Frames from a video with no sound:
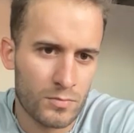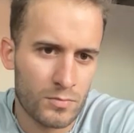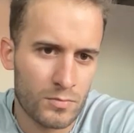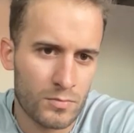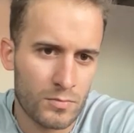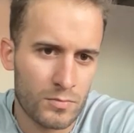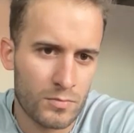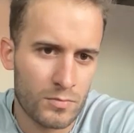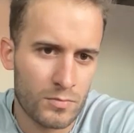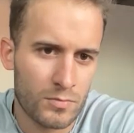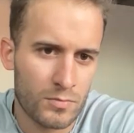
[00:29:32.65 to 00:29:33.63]

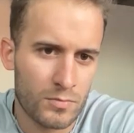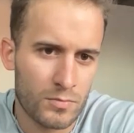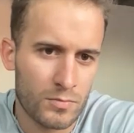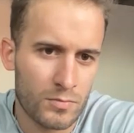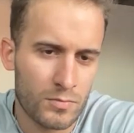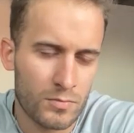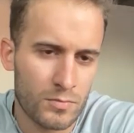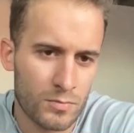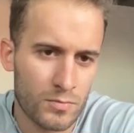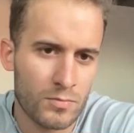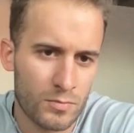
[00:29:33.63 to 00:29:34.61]

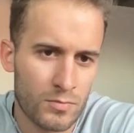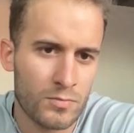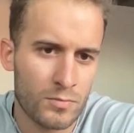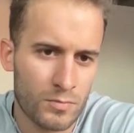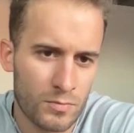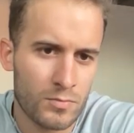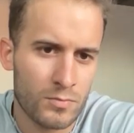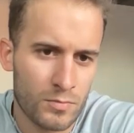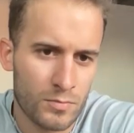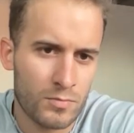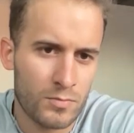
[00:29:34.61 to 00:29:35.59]

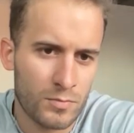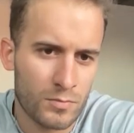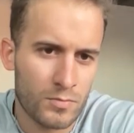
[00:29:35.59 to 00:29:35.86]
(not speaking)